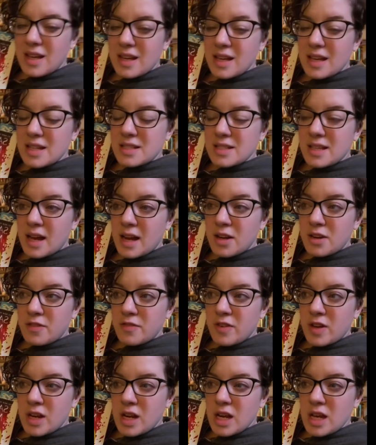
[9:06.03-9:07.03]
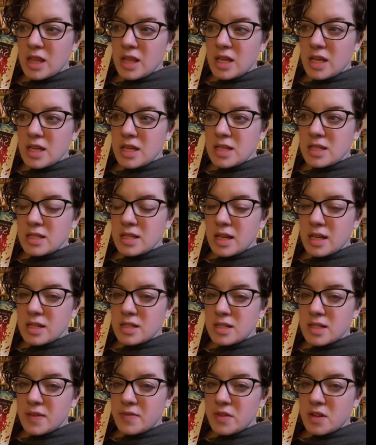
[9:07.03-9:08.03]
It's kind of funny that he's like a
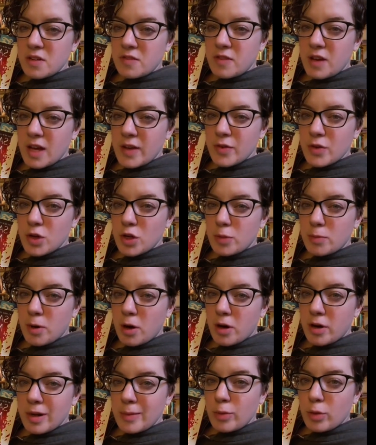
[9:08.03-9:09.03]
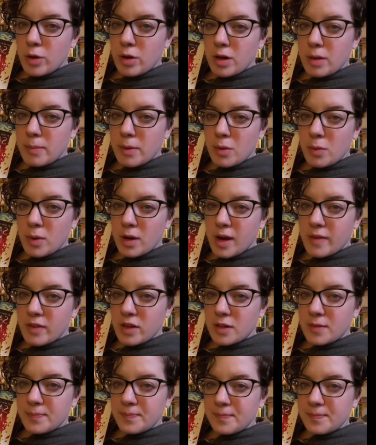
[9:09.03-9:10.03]
75 year old party boy, but whatever.